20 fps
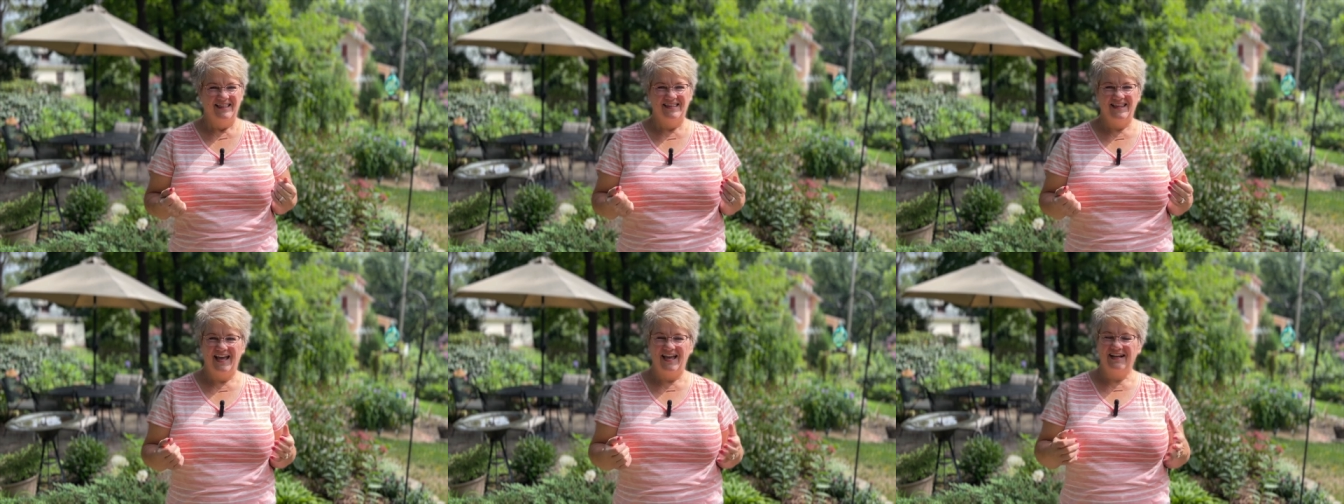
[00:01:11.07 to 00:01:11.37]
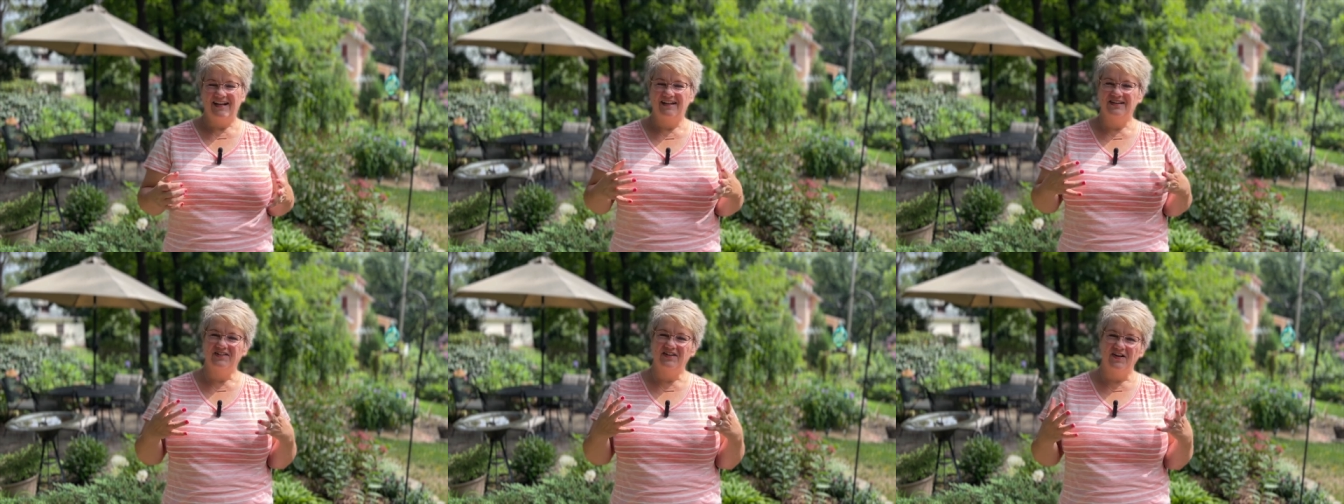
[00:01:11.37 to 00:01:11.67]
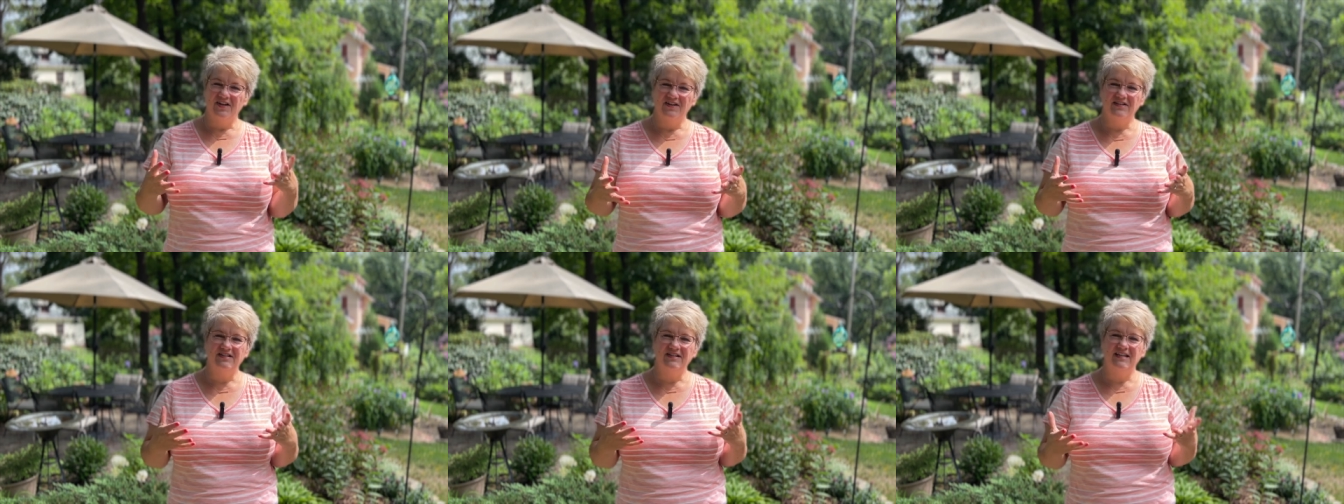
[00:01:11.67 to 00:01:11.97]
that a
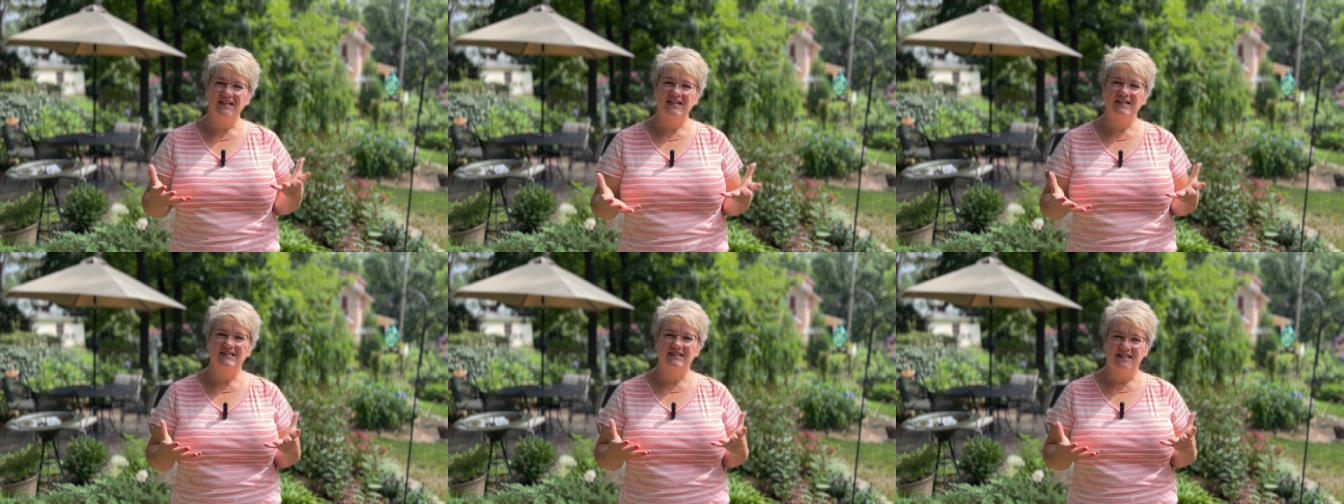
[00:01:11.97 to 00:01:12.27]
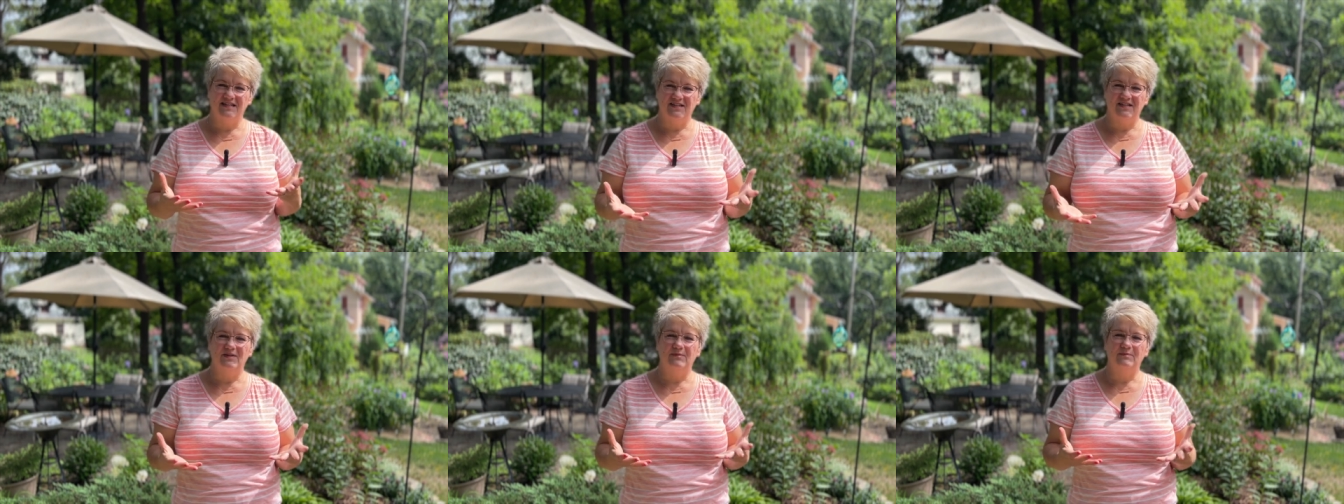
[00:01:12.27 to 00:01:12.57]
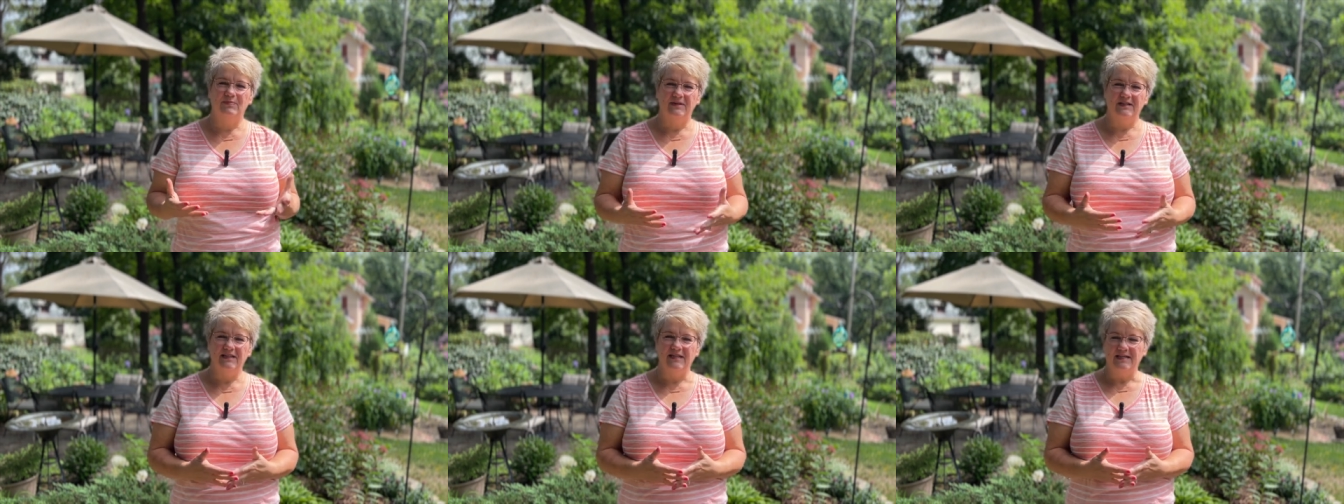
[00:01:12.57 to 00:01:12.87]
garden isn't
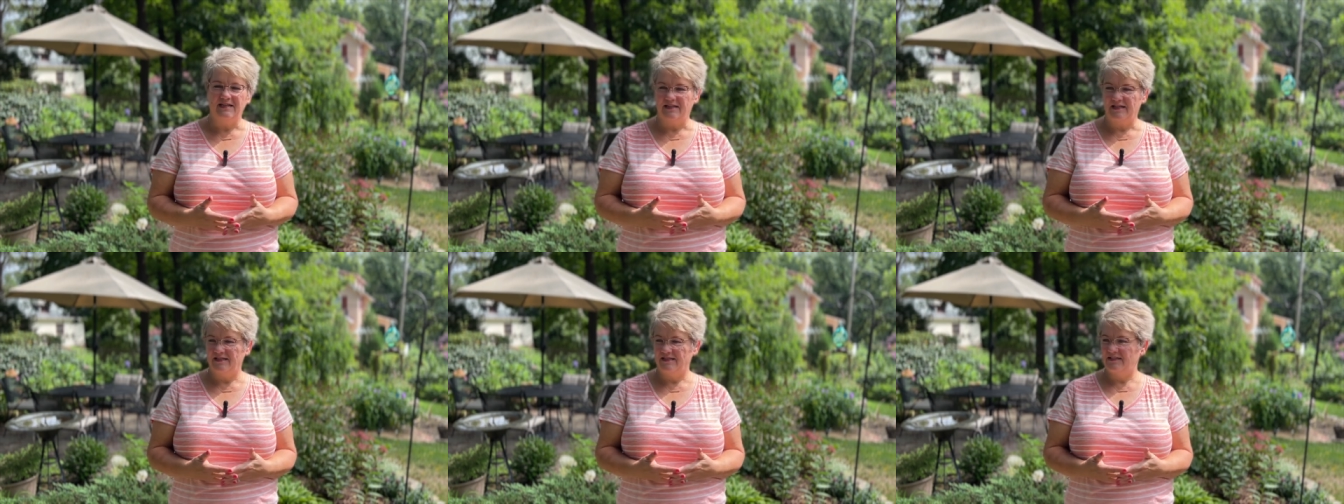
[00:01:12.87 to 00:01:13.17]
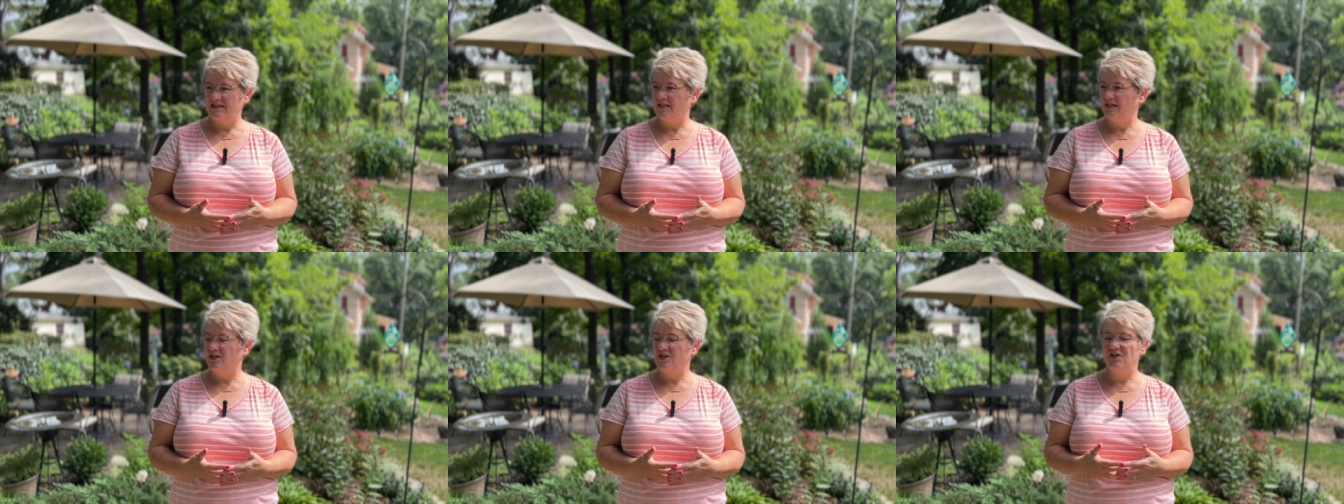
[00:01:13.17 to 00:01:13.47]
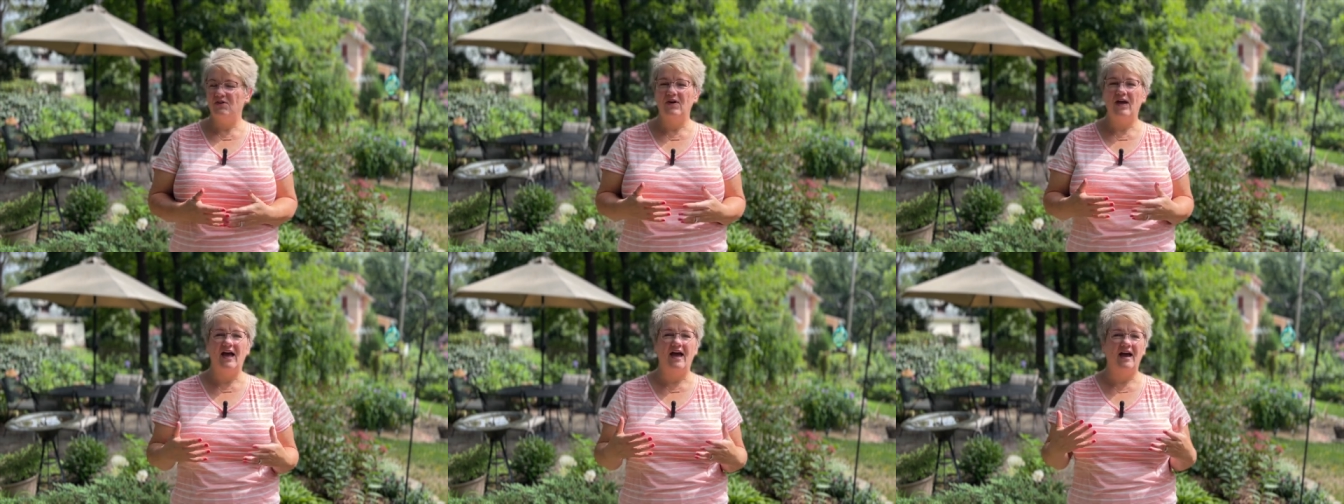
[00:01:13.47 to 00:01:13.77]
complete until
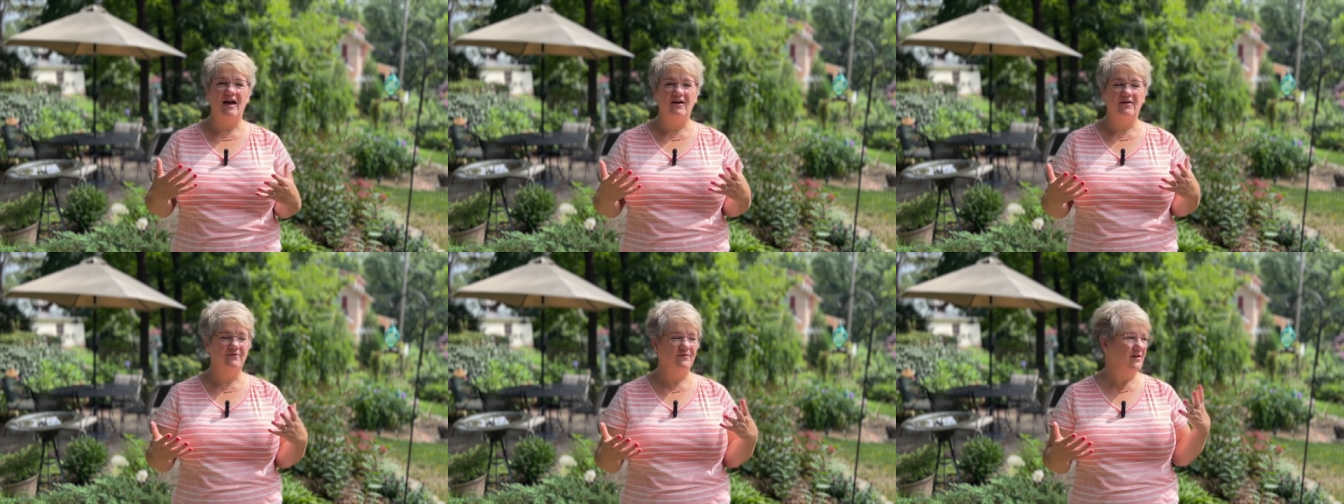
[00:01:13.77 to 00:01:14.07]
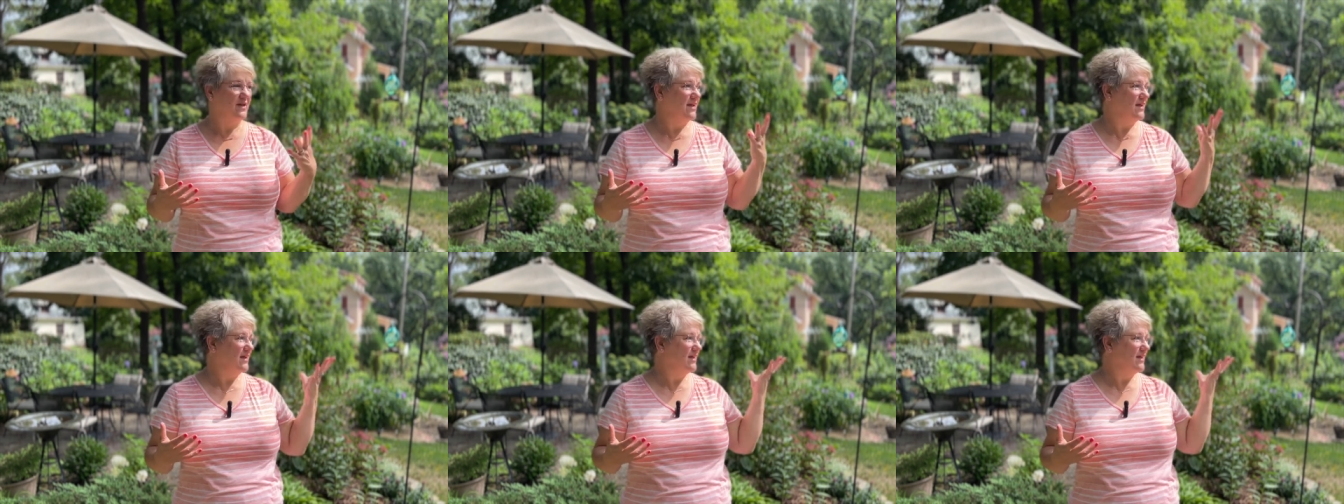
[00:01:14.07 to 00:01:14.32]
you have